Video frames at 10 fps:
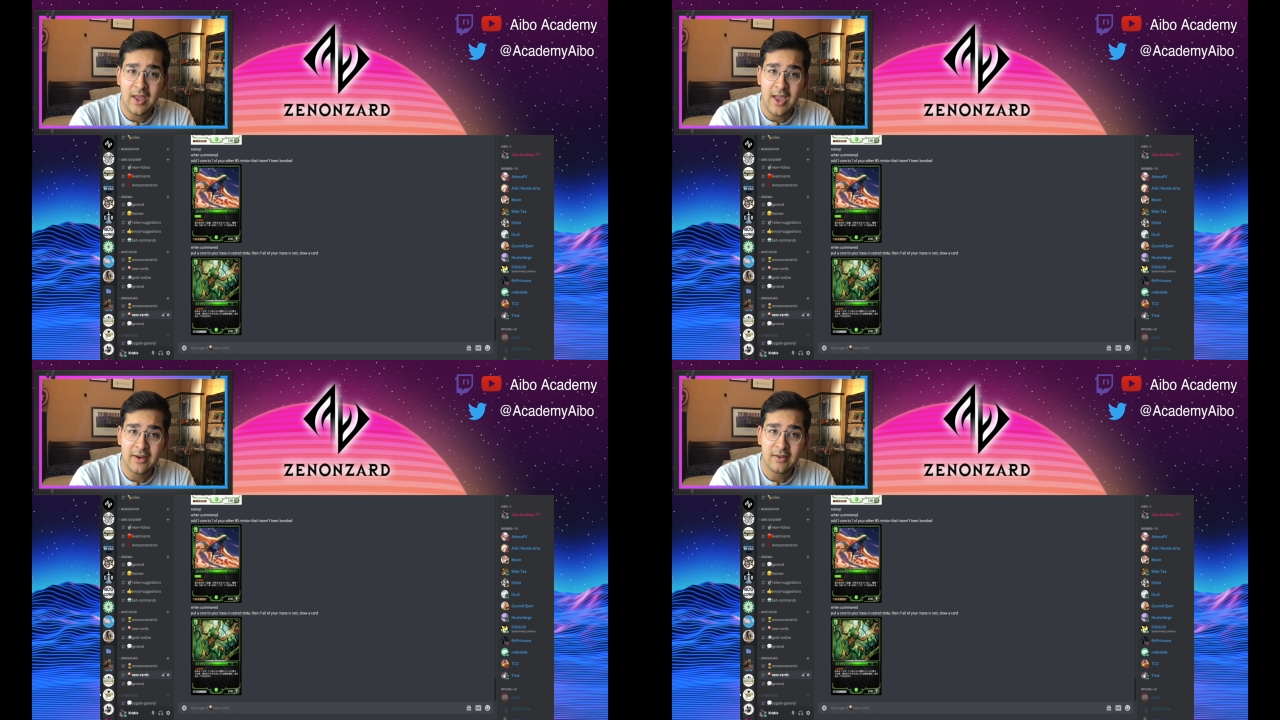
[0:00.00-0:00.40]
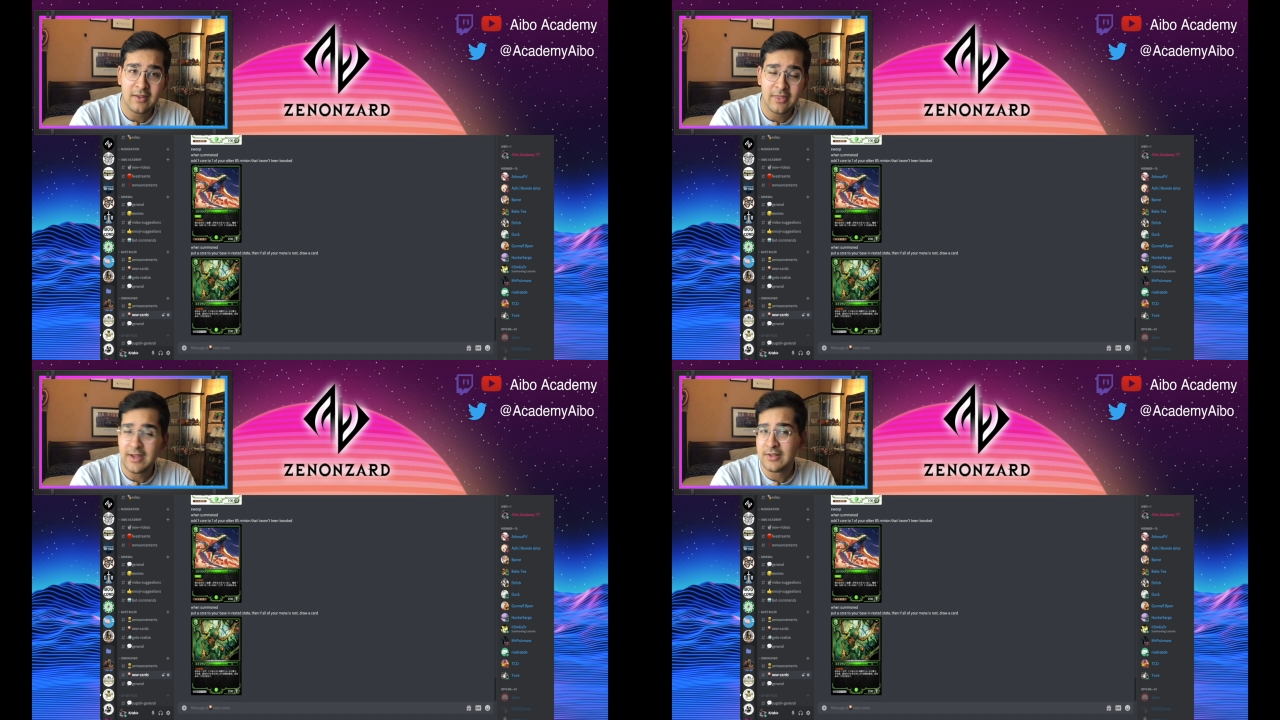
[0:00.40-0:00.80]
and
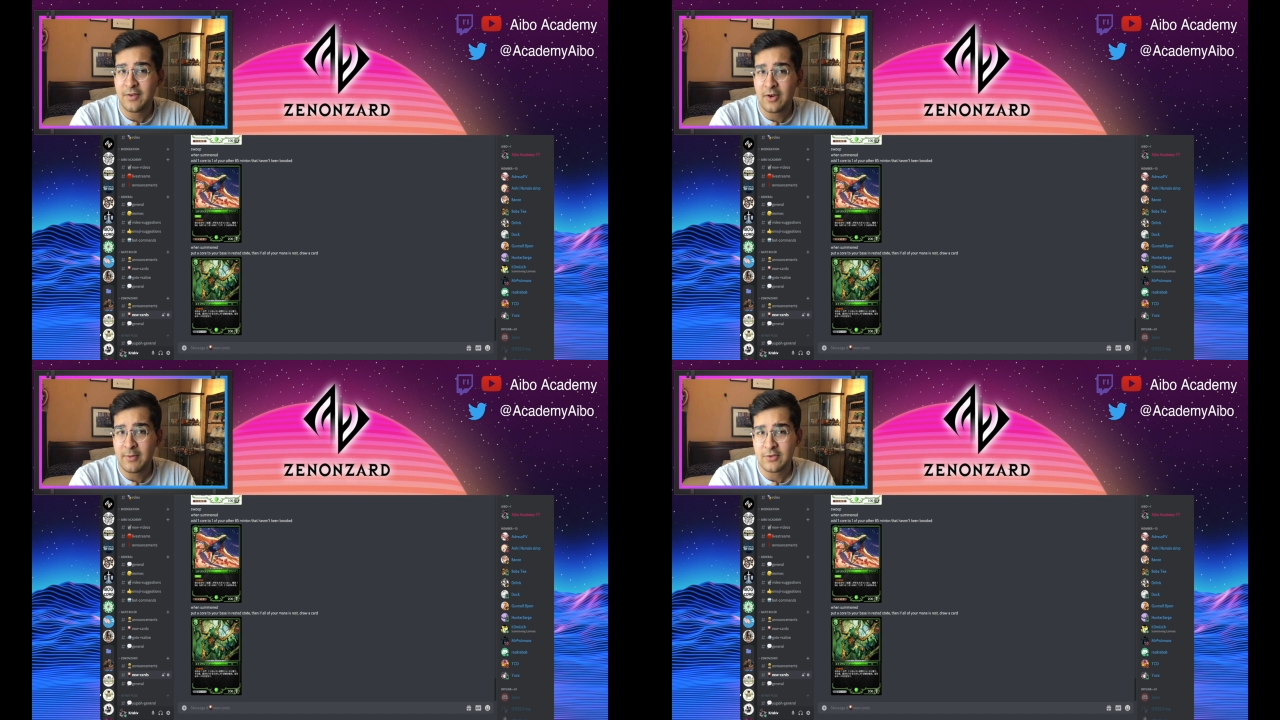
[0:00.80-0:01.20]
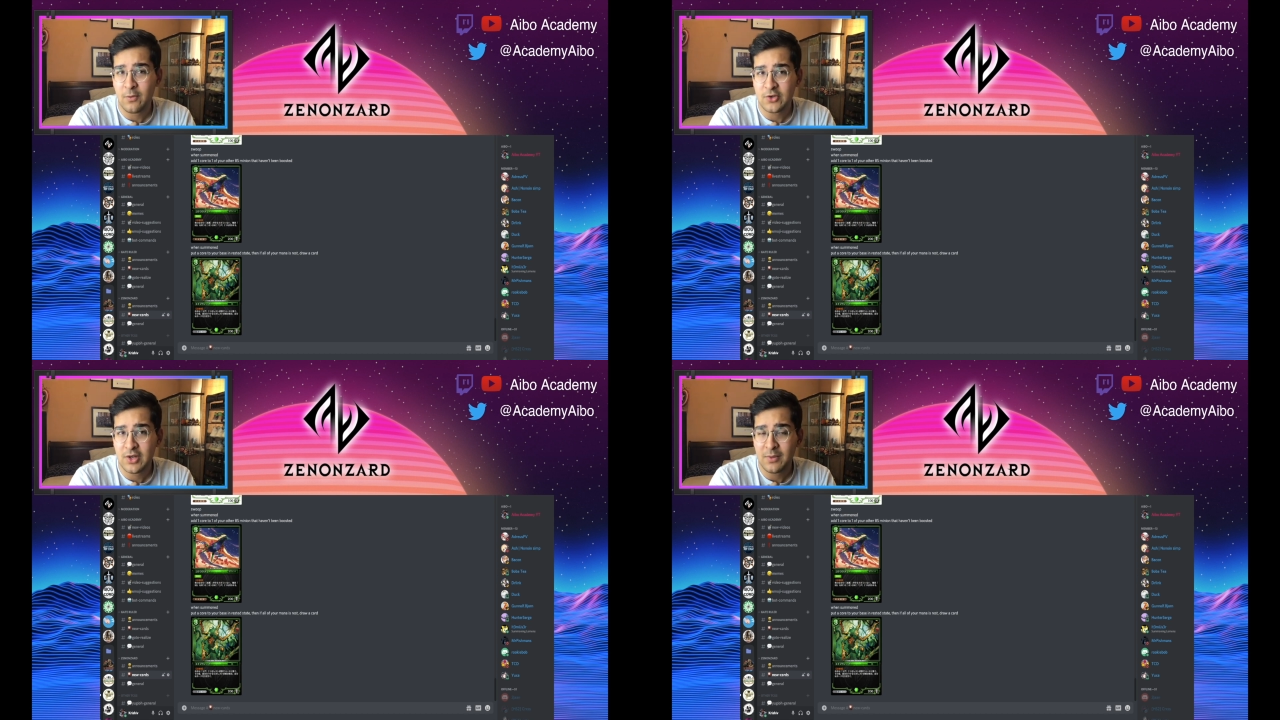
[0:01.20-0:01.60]
thanks very much for
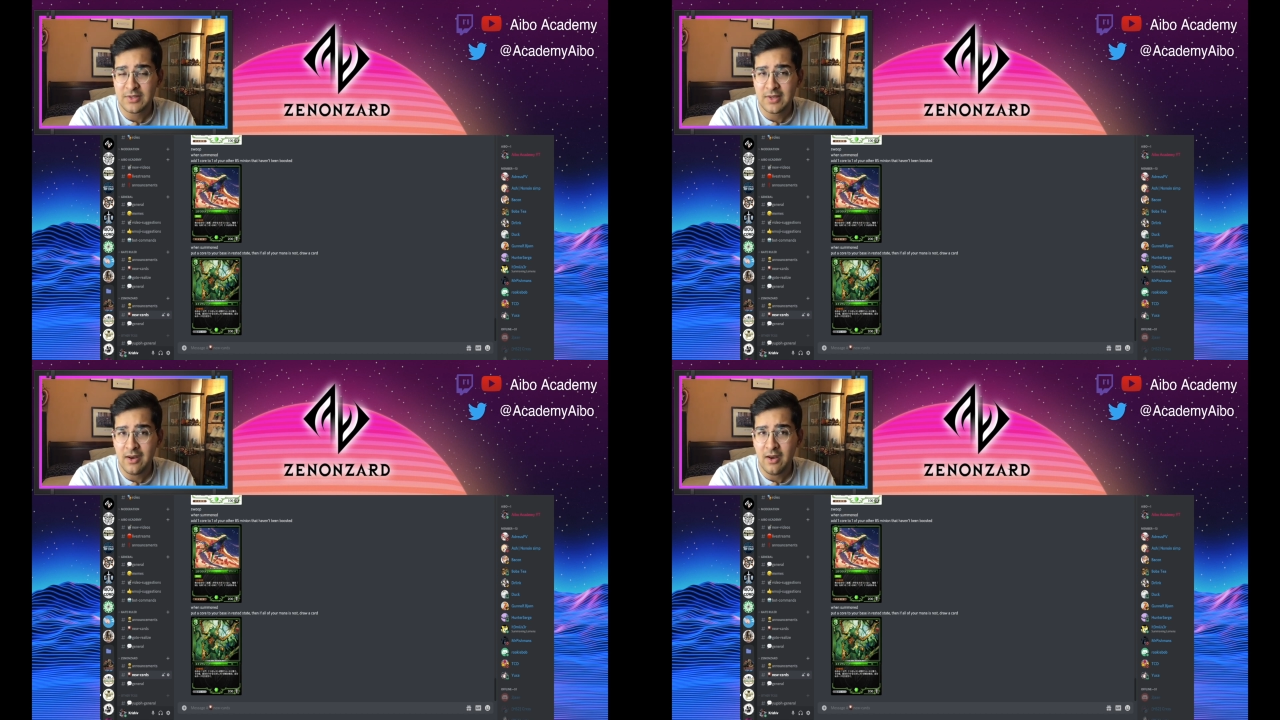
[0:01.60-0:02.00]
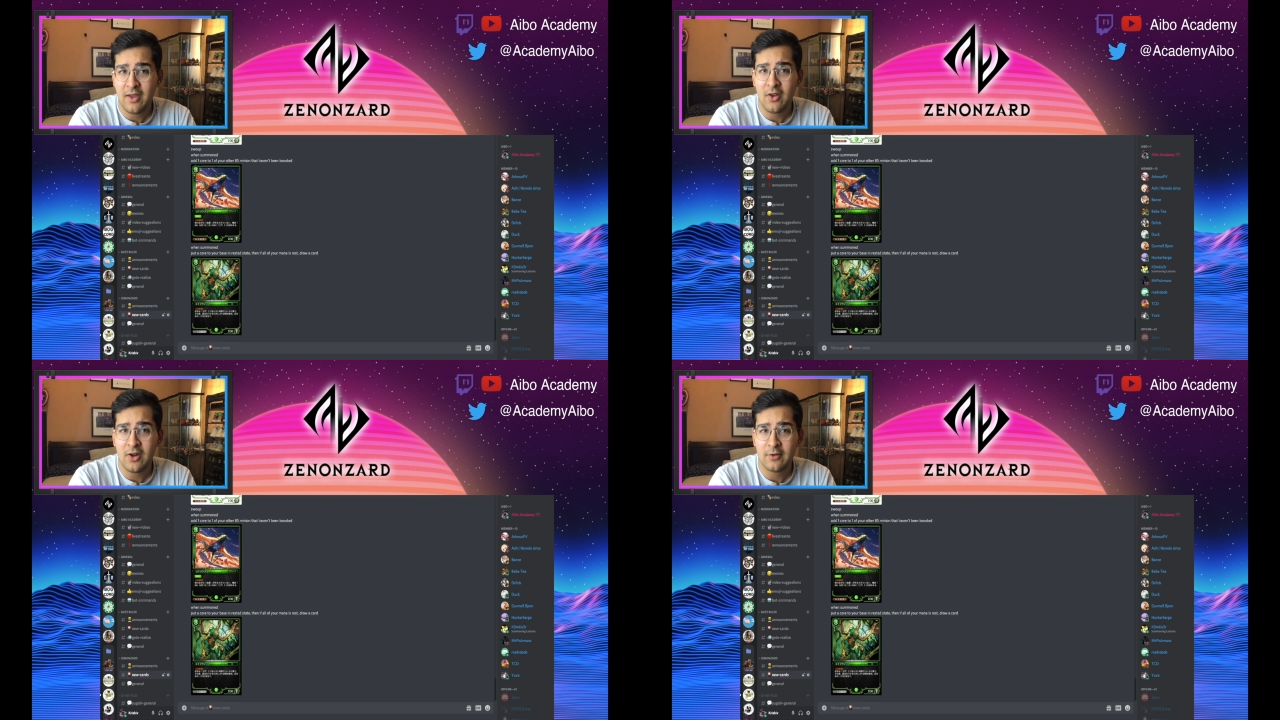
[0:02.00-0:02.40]
watching once again,
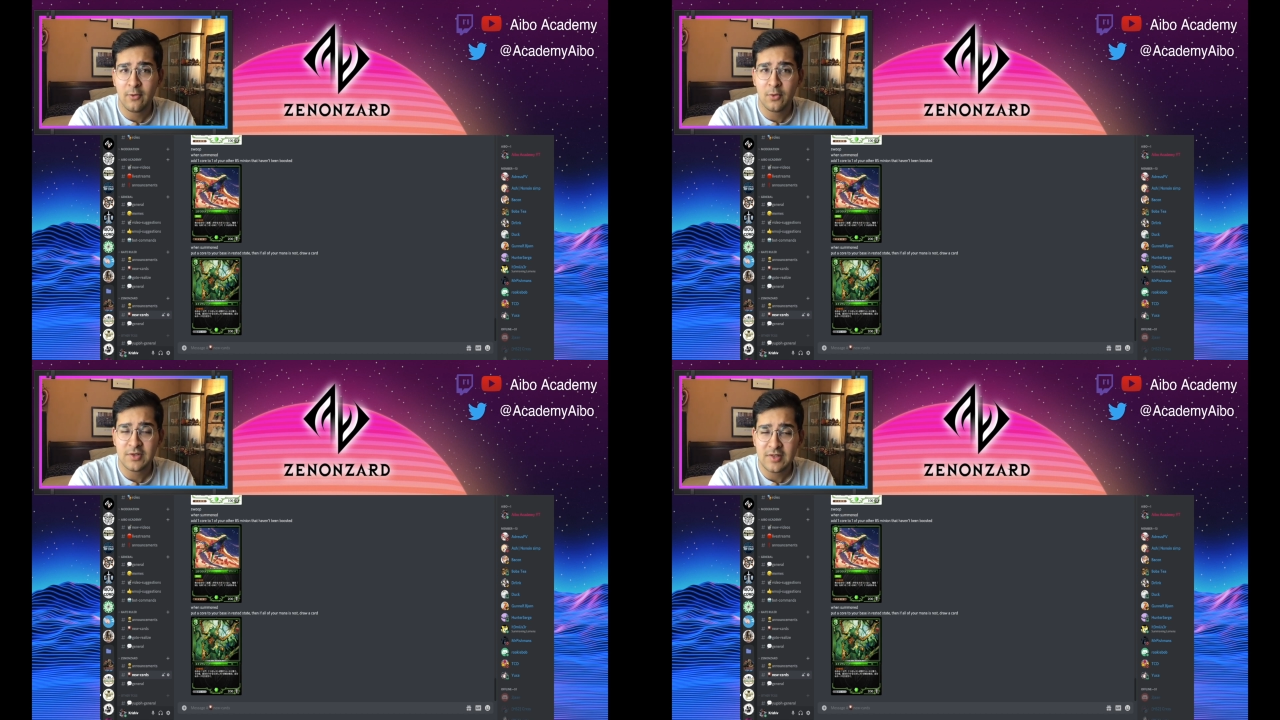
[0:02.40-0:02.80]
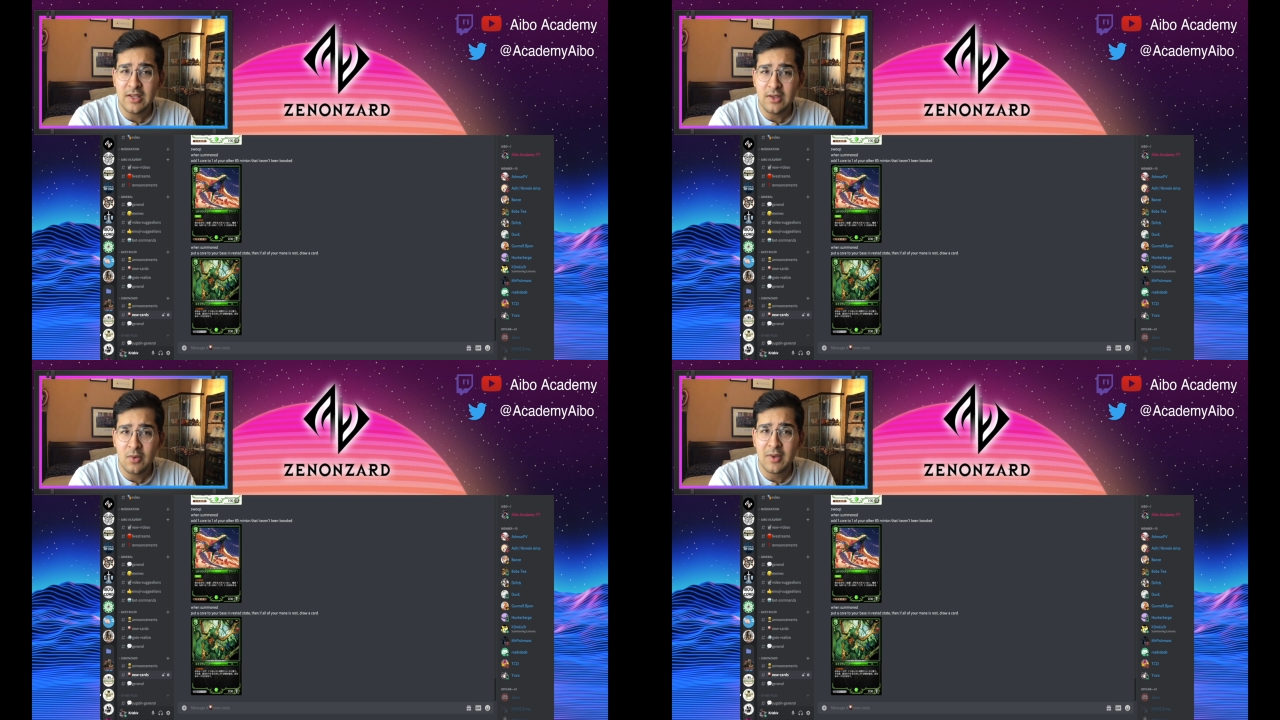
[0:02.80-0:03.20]
and I look forward to
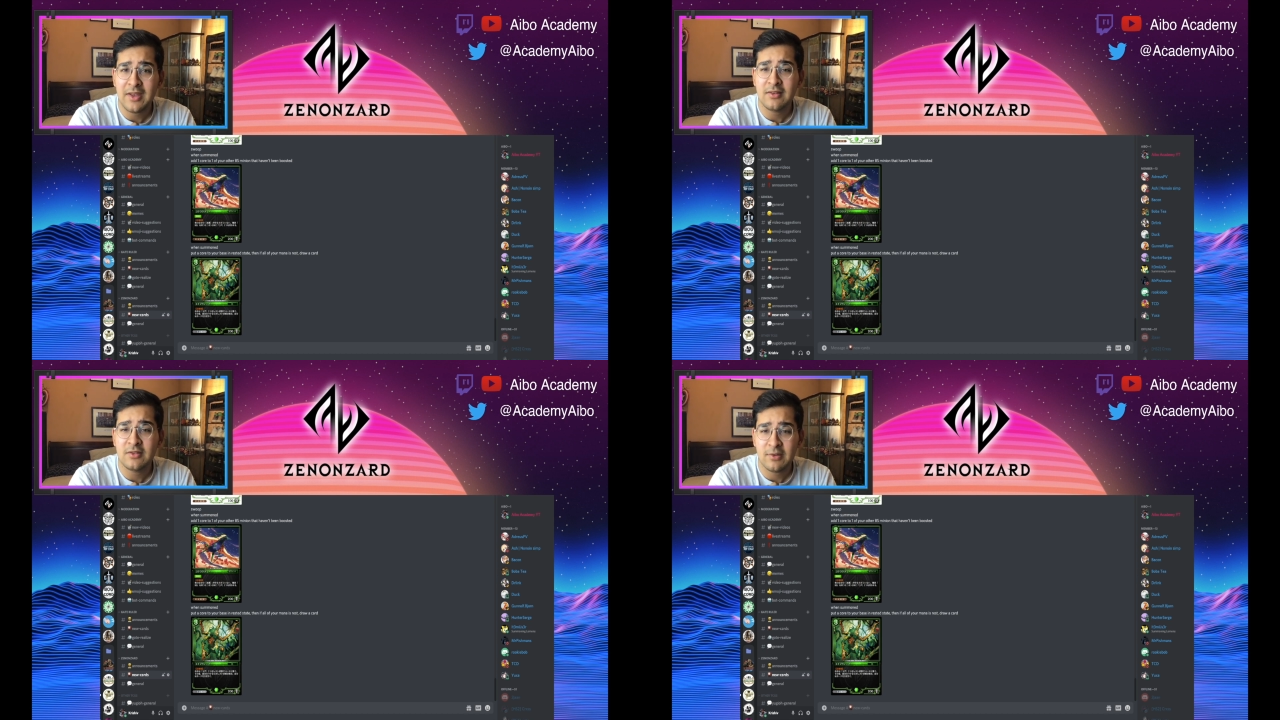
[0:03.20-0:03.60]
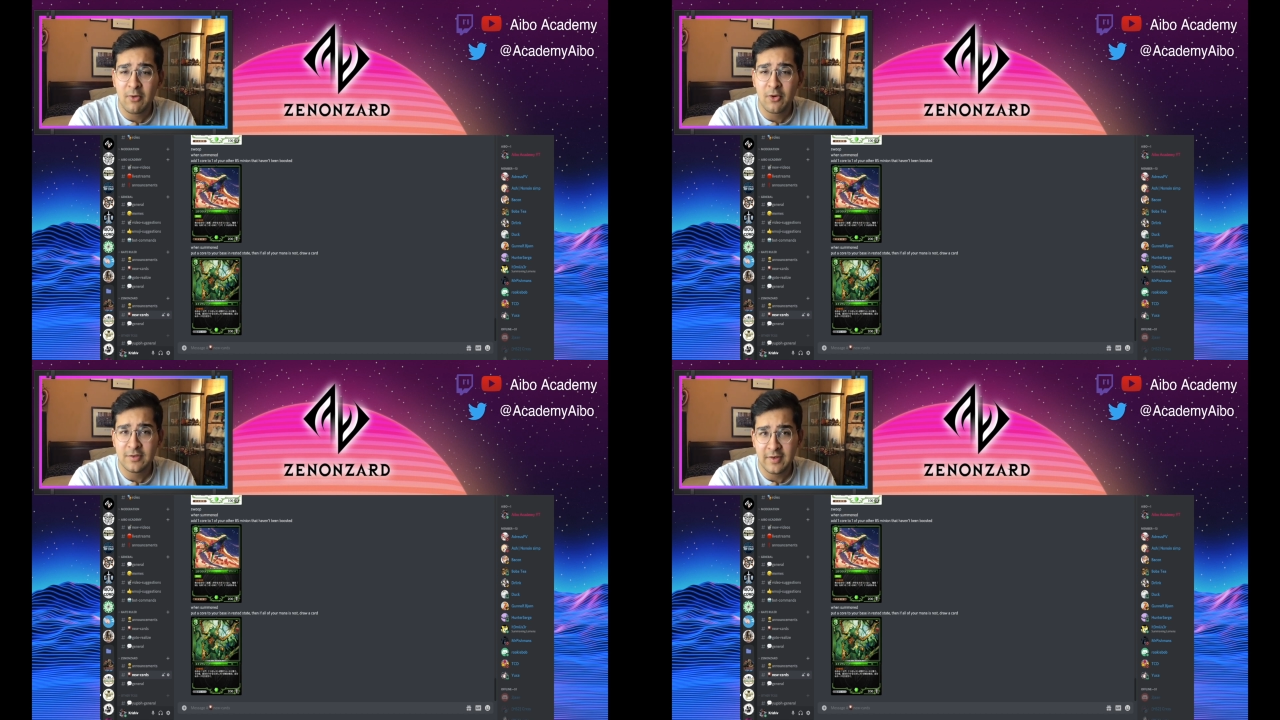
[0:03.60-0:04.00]
seeing you in
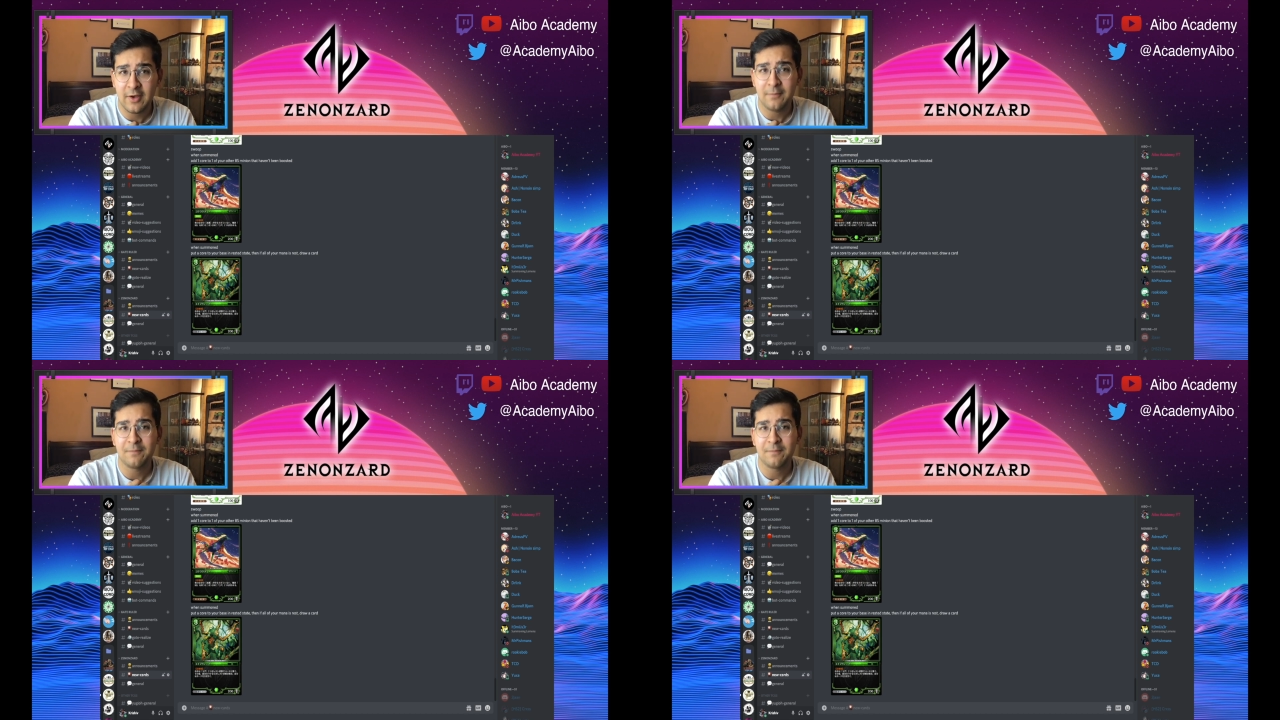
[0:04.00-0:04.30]
tomorrow's video.